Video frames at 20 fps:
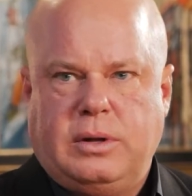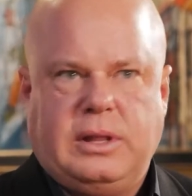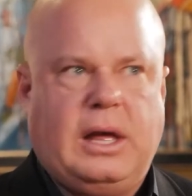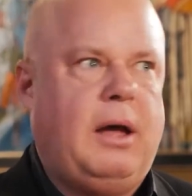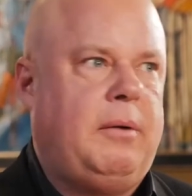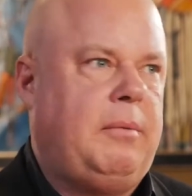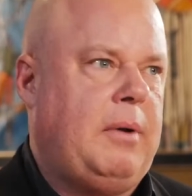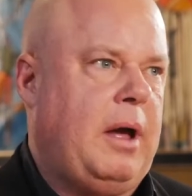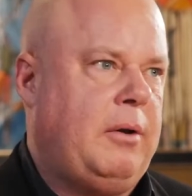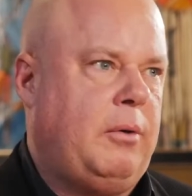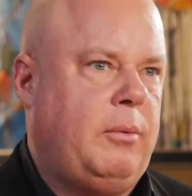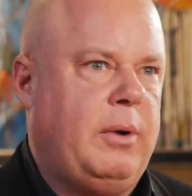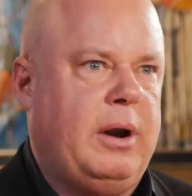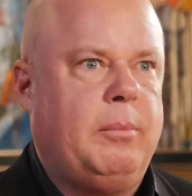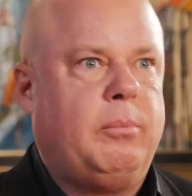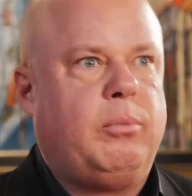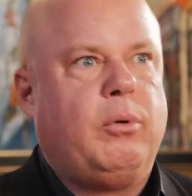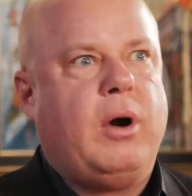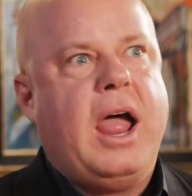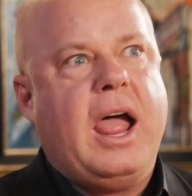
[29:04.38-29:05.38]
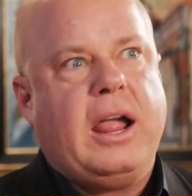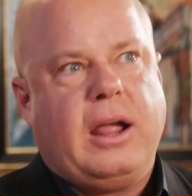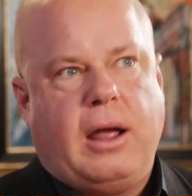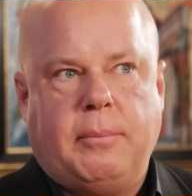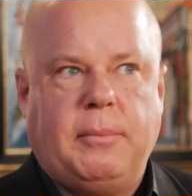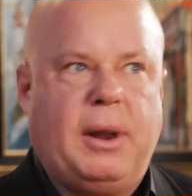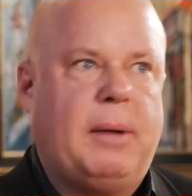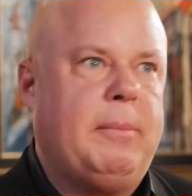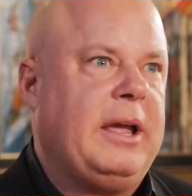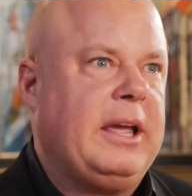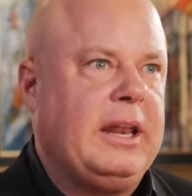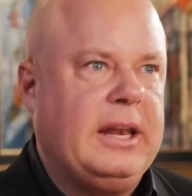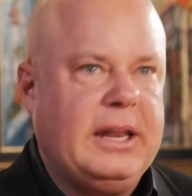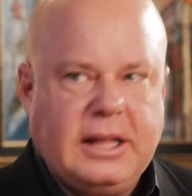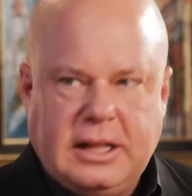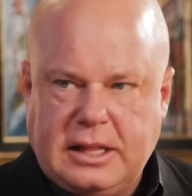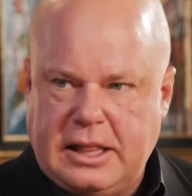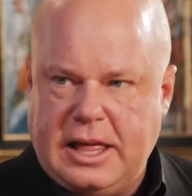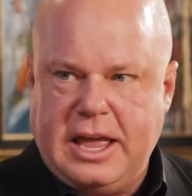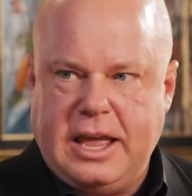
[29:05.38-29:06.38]
I don't want to brag. I'm not making any
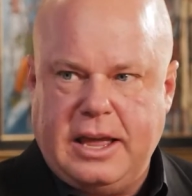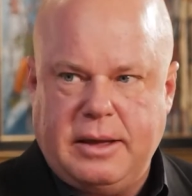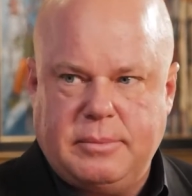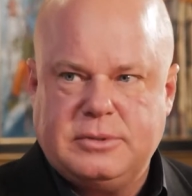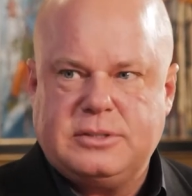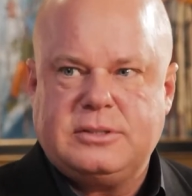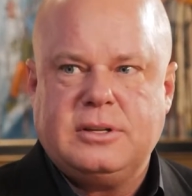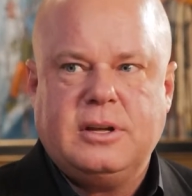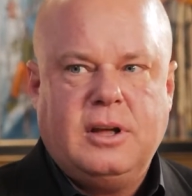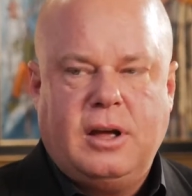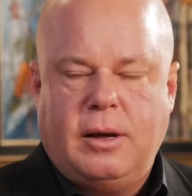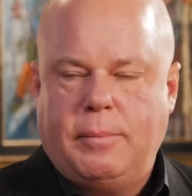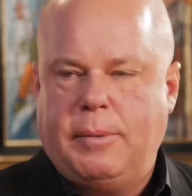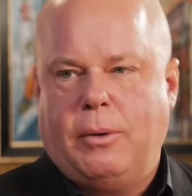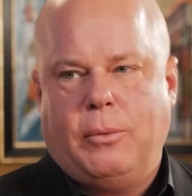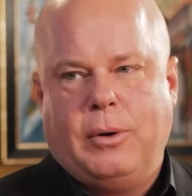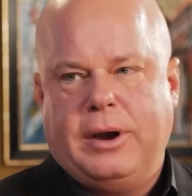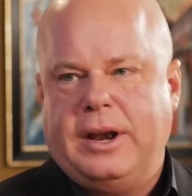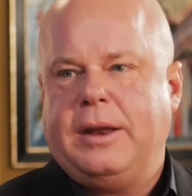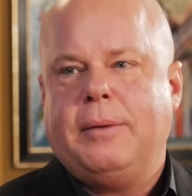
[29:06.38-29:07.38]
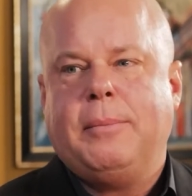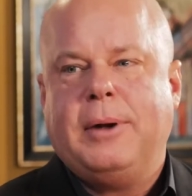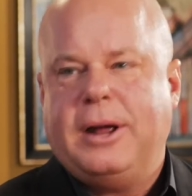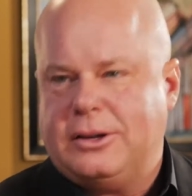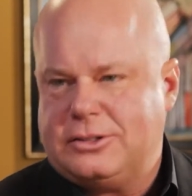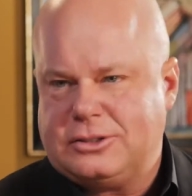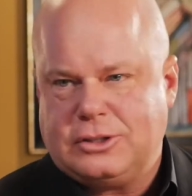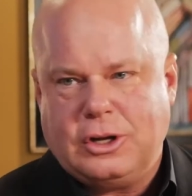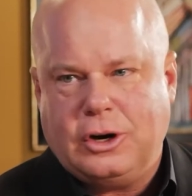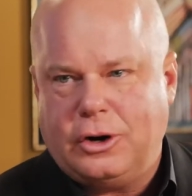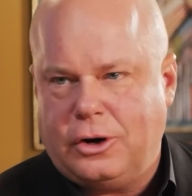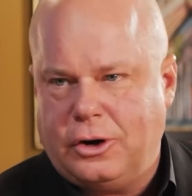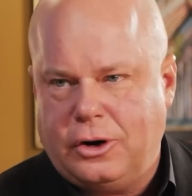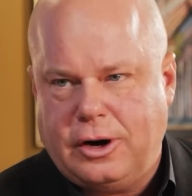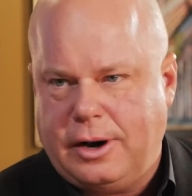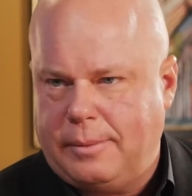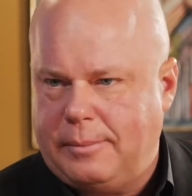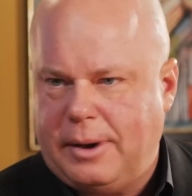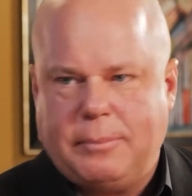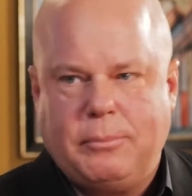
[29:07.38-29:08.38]
claims about what anybody else is going to
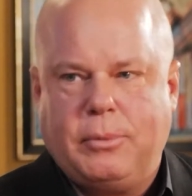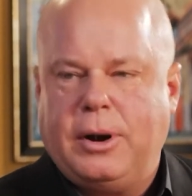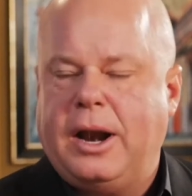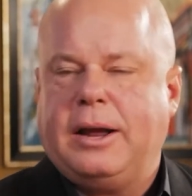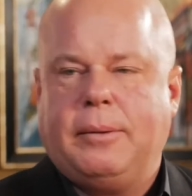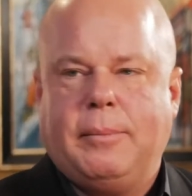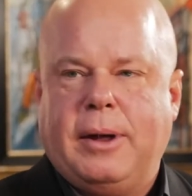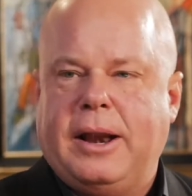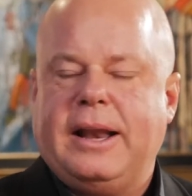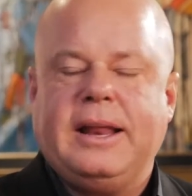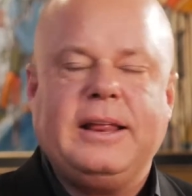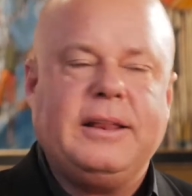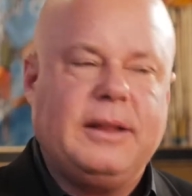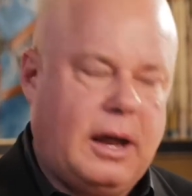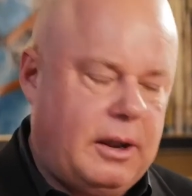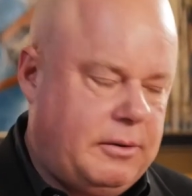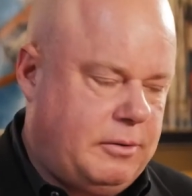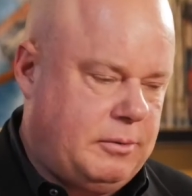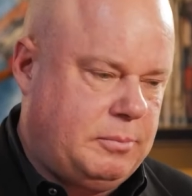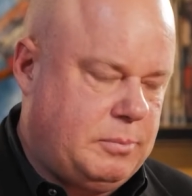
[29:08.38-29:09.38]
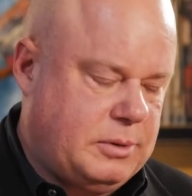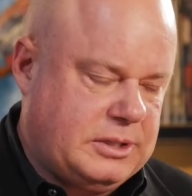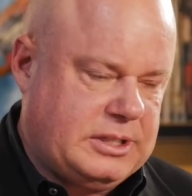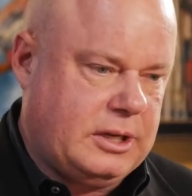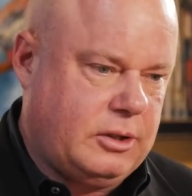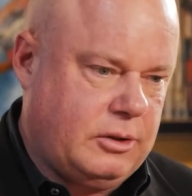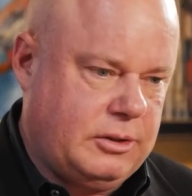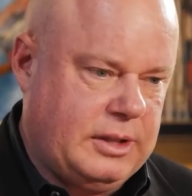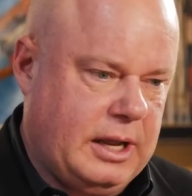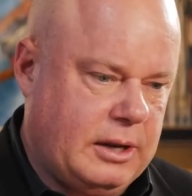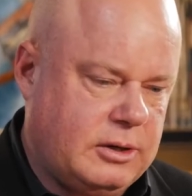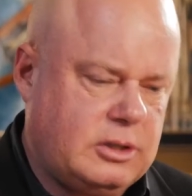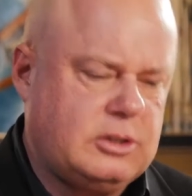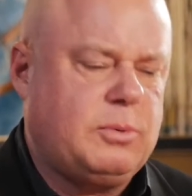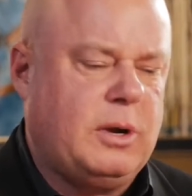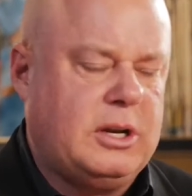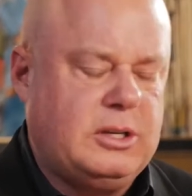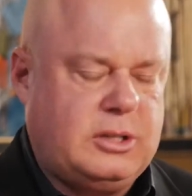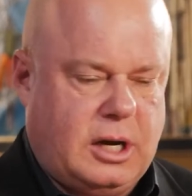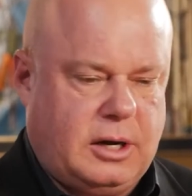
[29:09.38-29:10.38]
earn. I'm not bragging about any other particular thing. I just
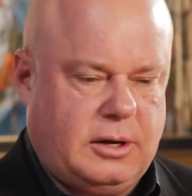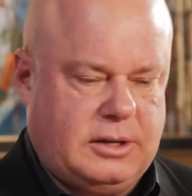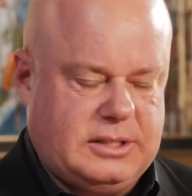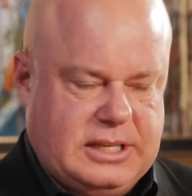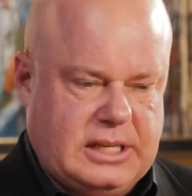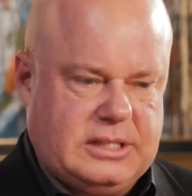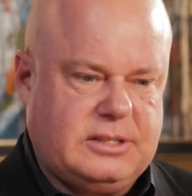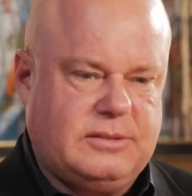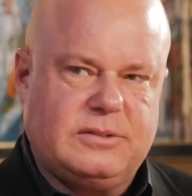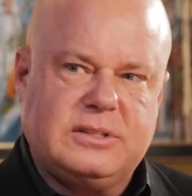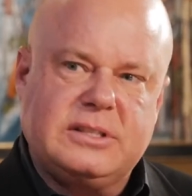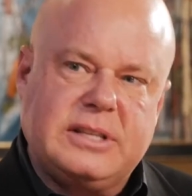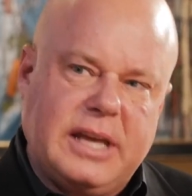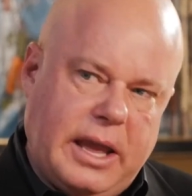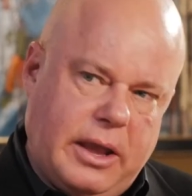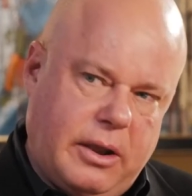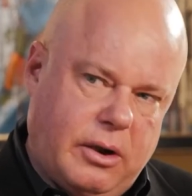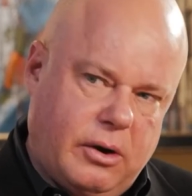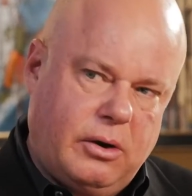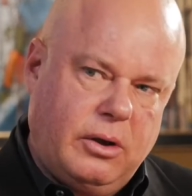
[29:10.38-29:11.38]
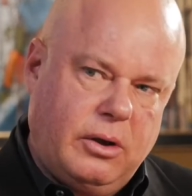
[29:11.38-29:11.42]
want to talk a sense of scale.